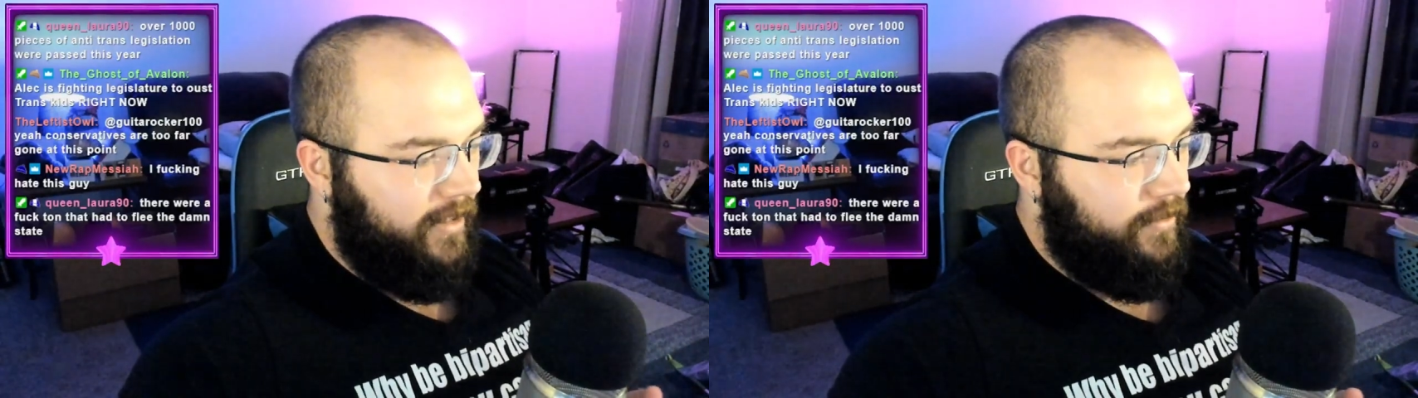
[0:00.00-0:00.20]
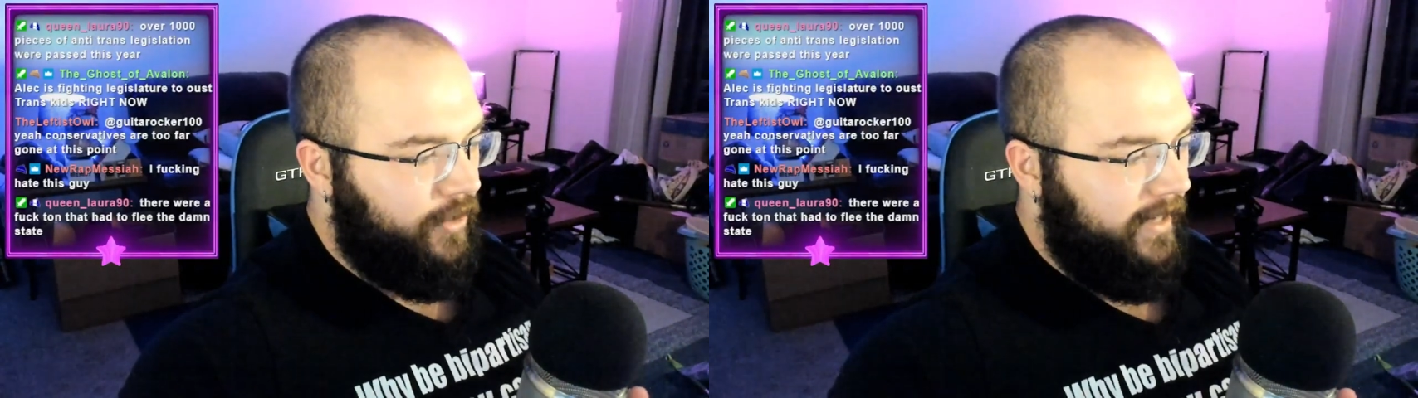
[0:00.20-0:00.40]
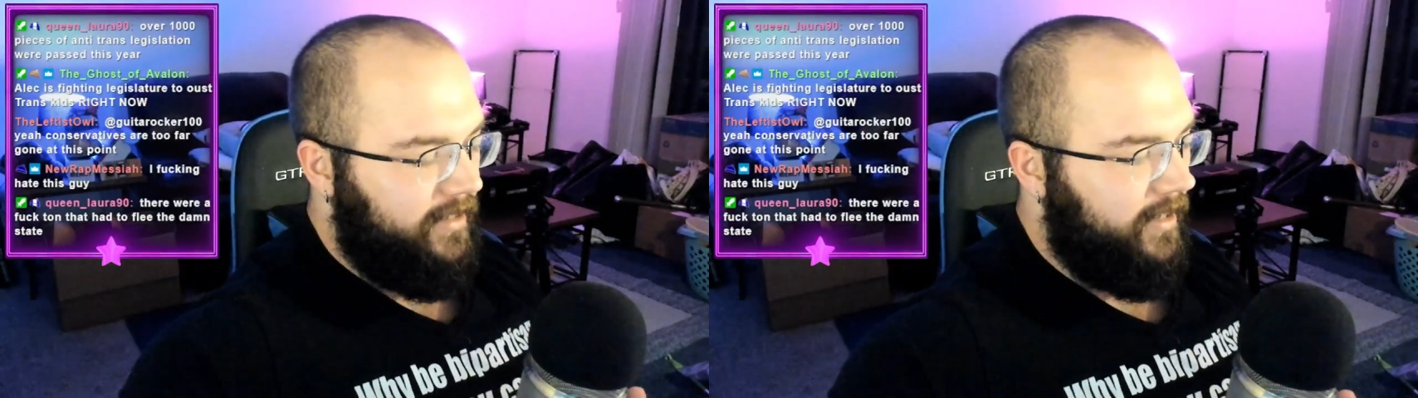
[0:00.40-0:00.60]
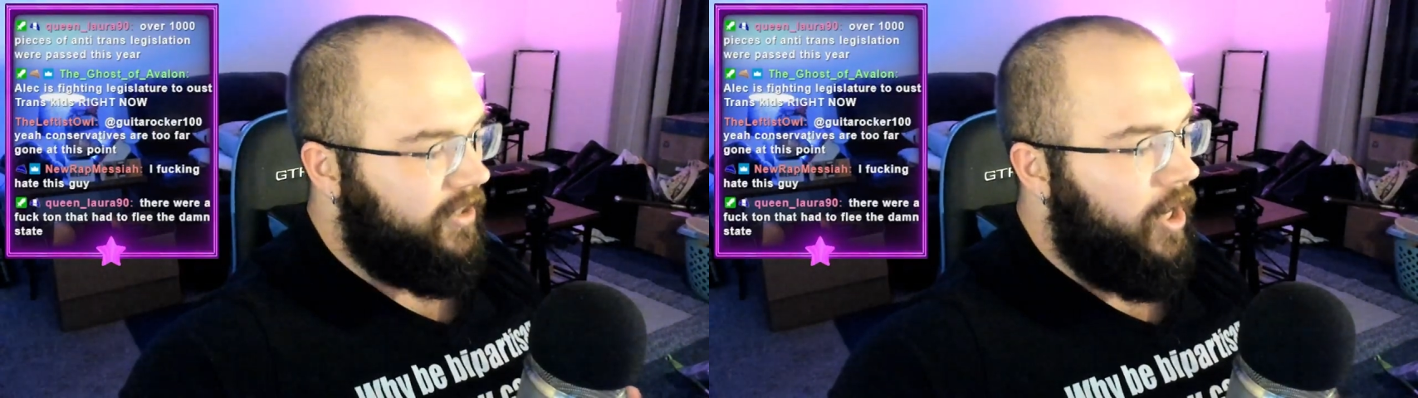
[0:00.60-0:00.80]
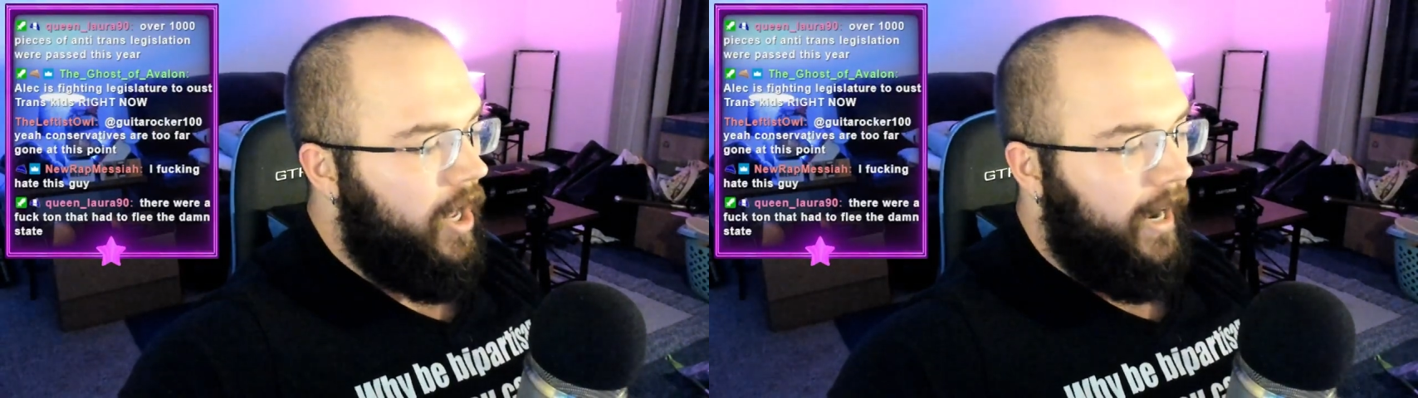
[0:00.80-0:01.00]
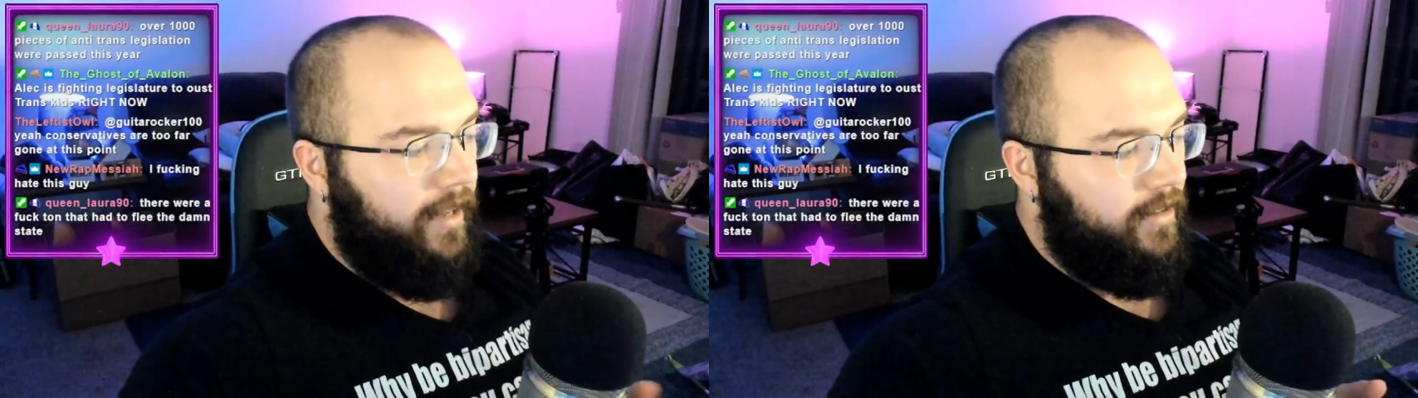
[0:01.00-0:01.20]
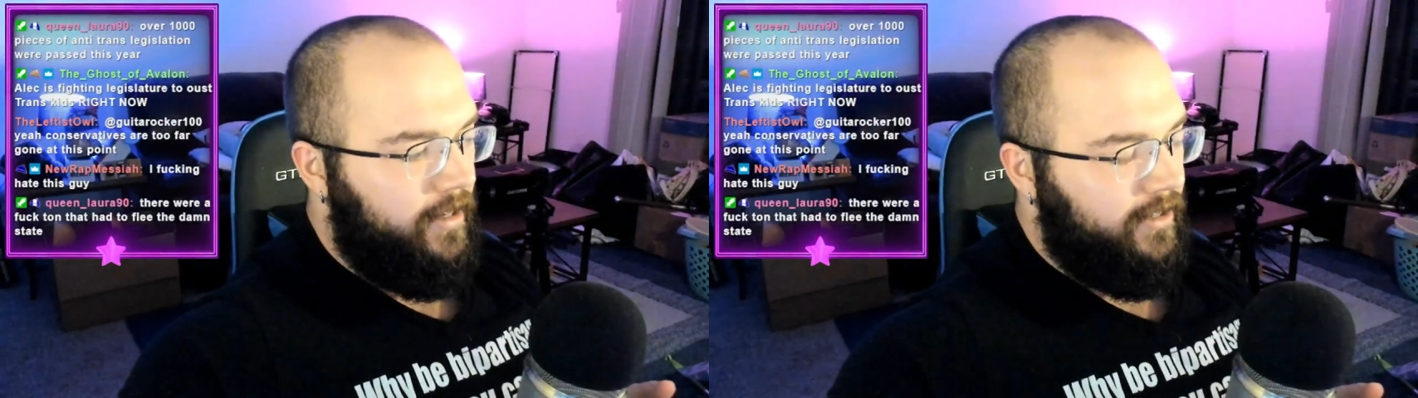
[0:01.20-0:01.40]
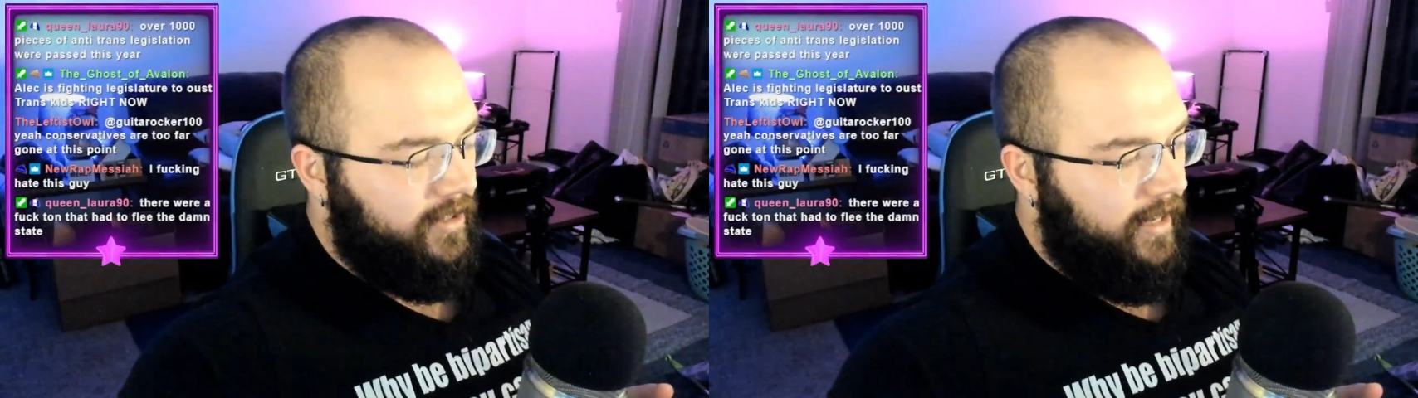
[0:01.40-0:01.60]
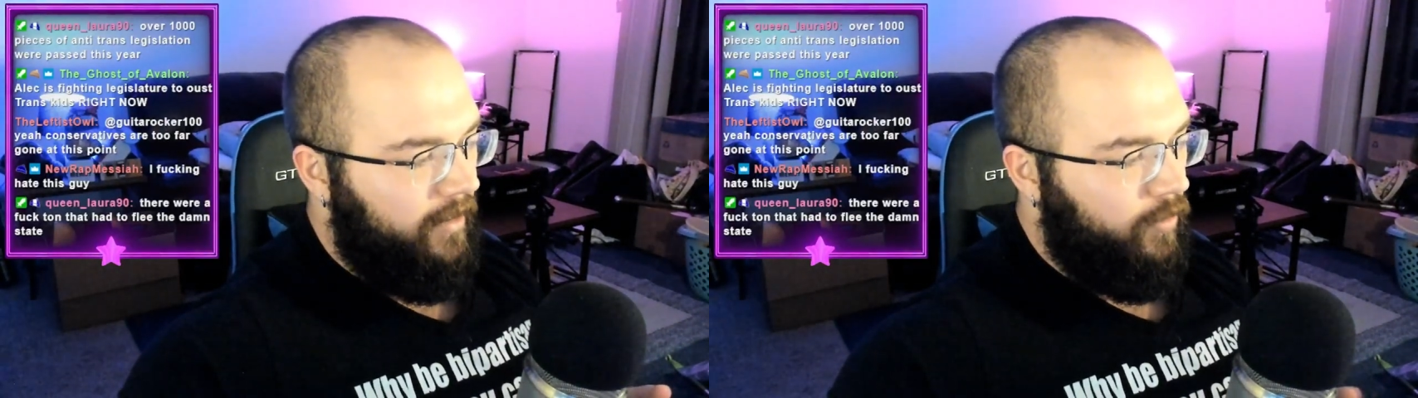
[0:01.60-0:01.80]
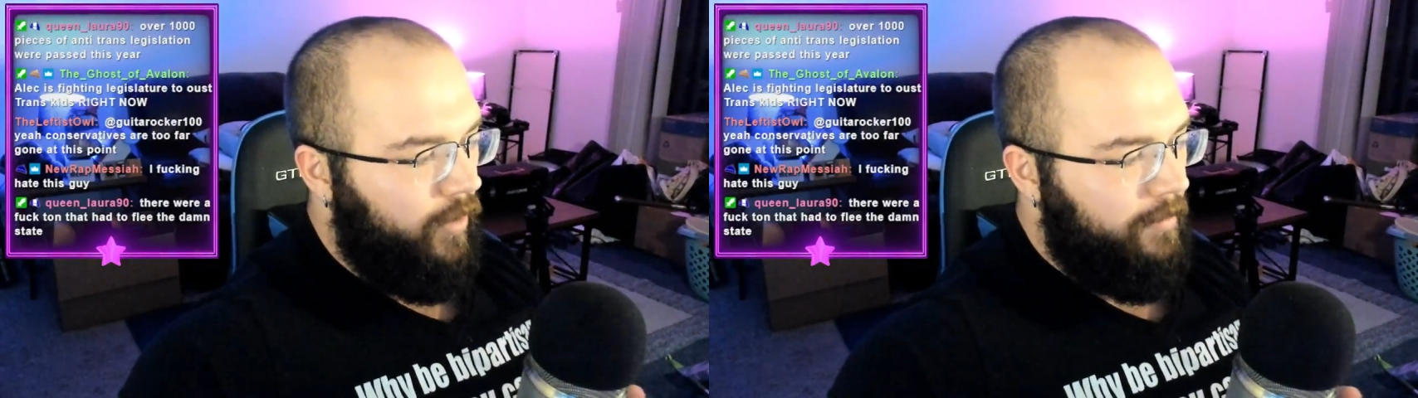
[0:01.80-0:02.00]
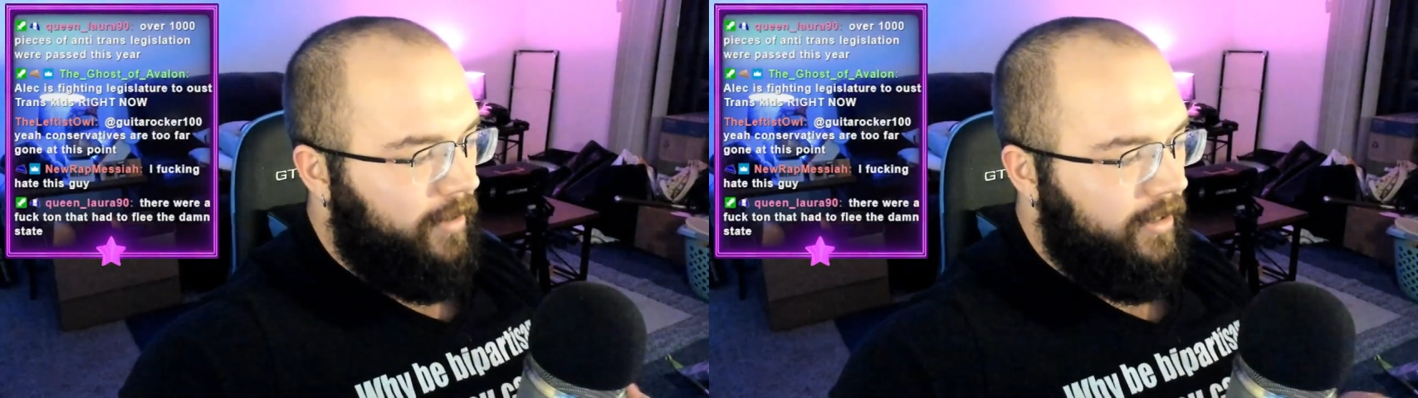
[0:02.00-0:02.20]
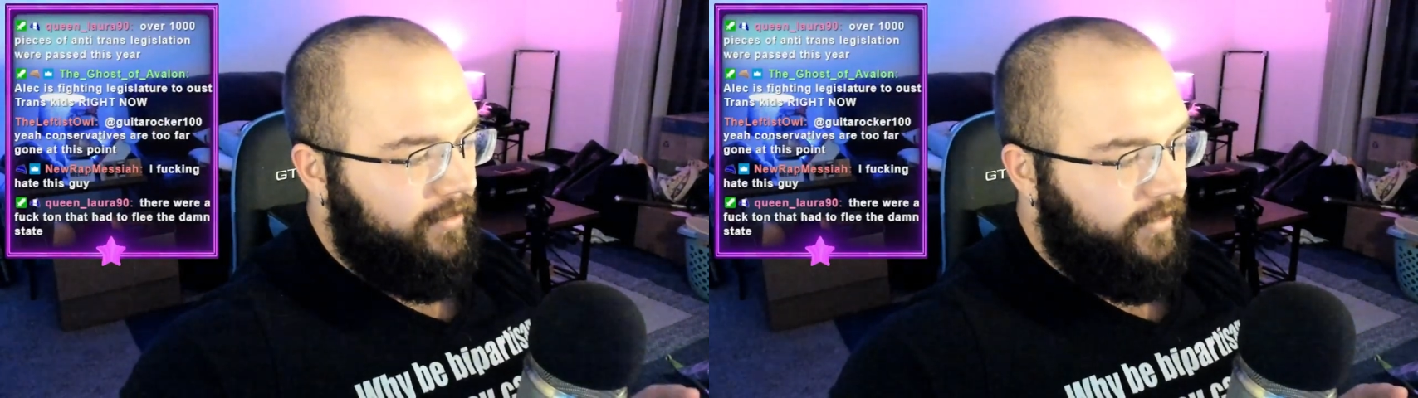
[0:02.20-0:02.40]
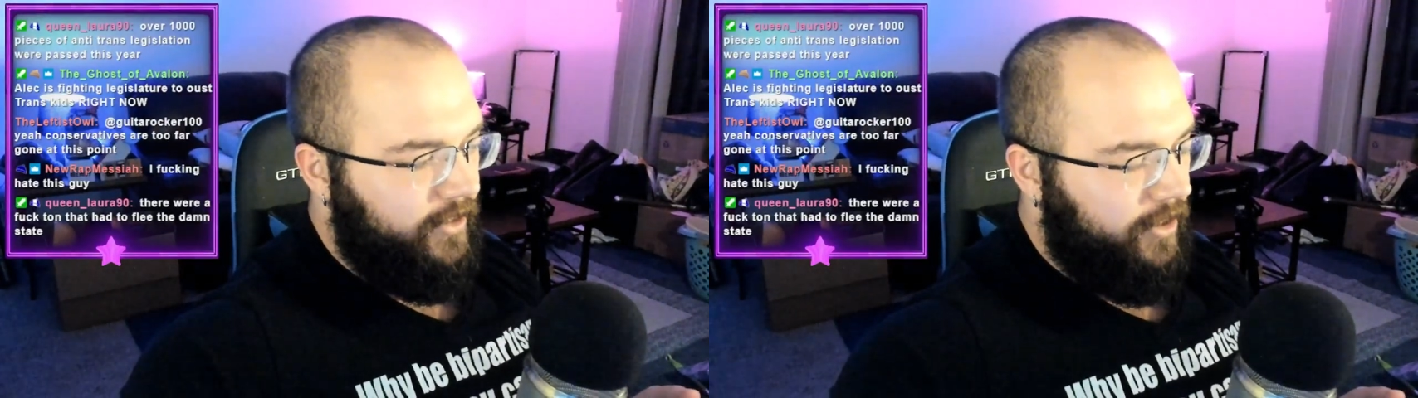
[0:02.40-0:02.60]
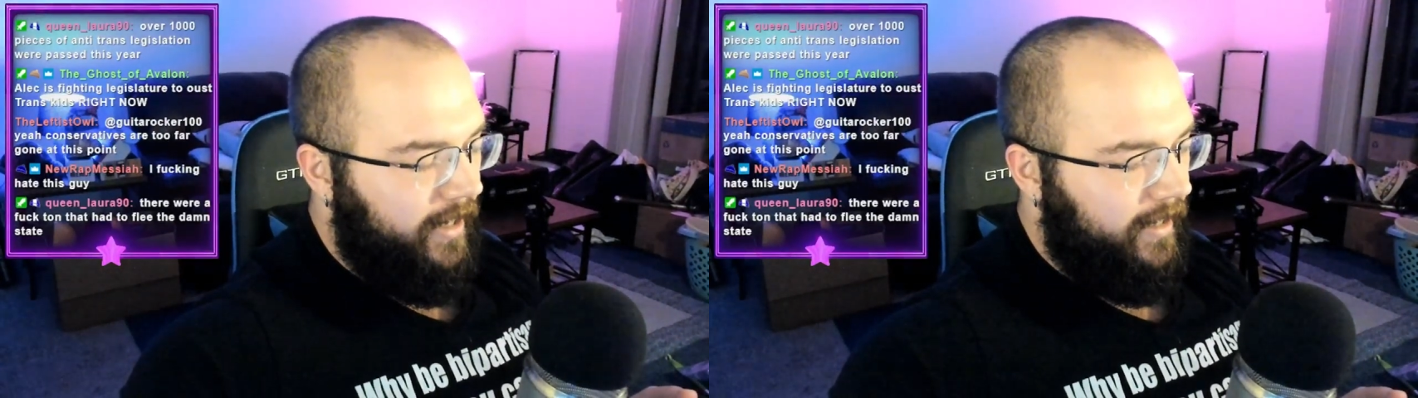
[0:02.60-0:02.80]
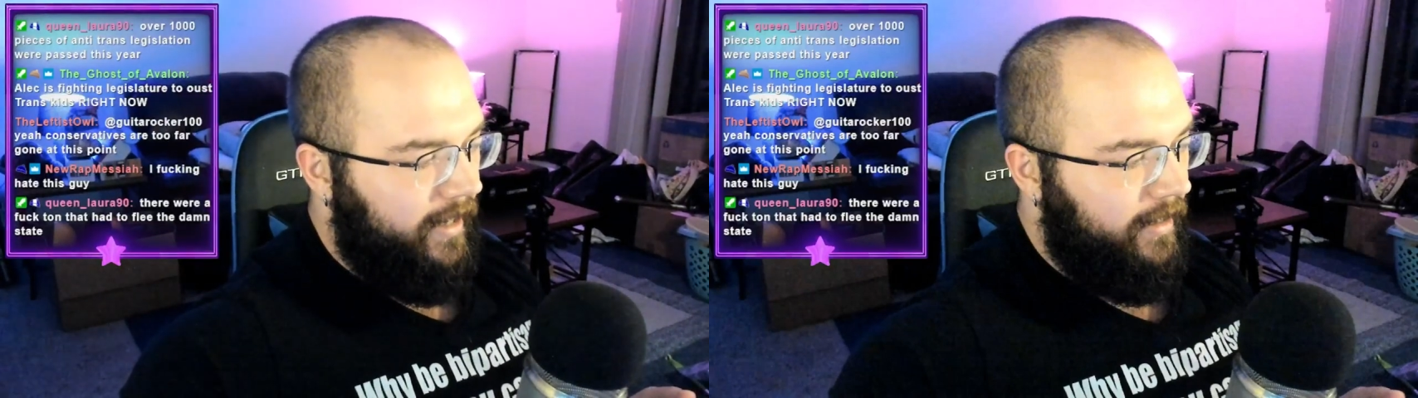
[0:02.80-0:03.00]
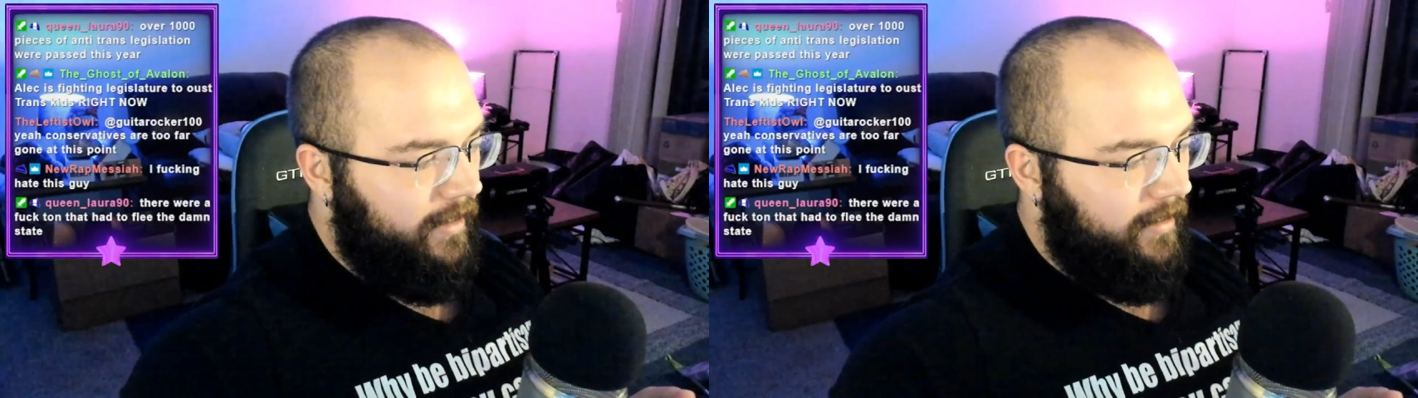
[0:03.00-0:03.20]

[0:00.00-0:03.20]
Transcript: of trans kids. I don't understand what part of this you're not getting.